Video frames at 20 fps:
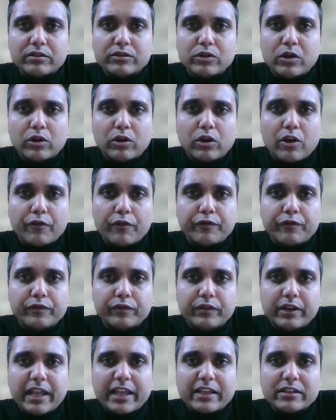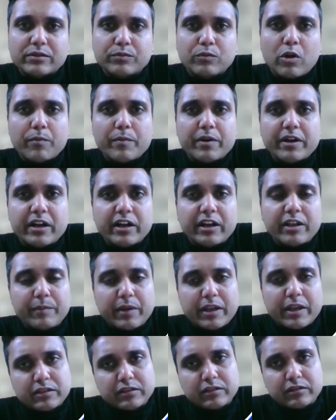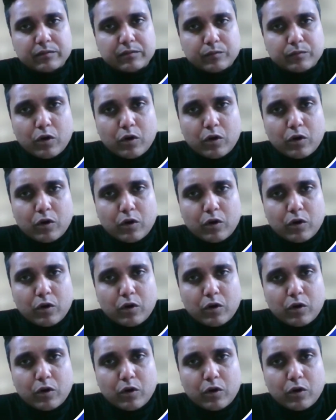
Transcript: sort of less morbidity, less